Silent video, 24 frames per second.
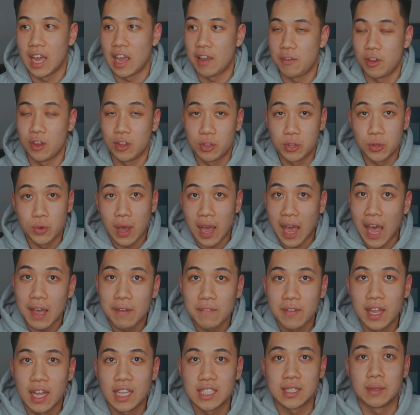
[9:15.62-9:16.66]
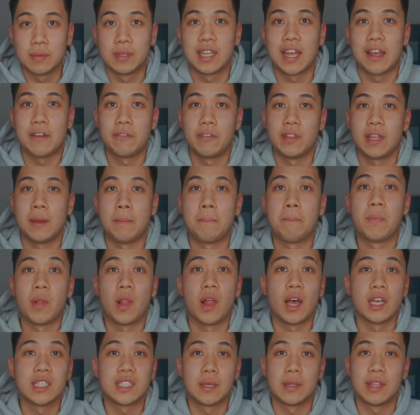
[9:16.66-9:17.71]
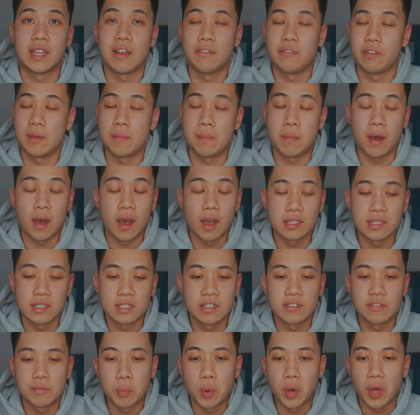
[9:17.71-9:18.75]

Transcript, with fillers: If you do have it, it's a definitely a plus, a definitely positive.